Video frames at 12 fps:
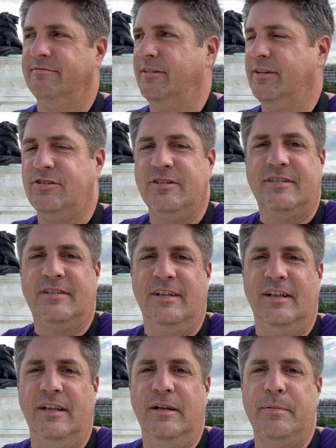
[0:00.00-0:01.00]
it's just
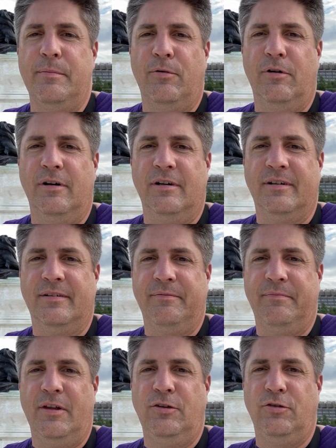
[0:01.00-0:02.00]
a little bit more
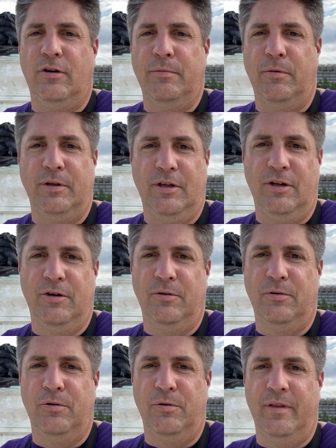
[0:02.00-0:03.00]
enjoyable when you know
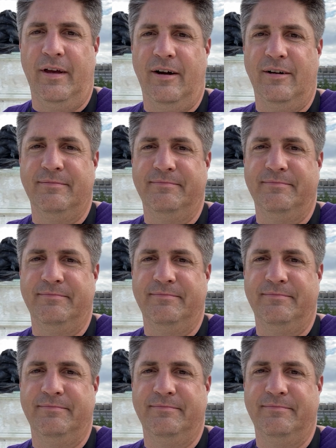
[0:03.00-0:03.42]
who they are.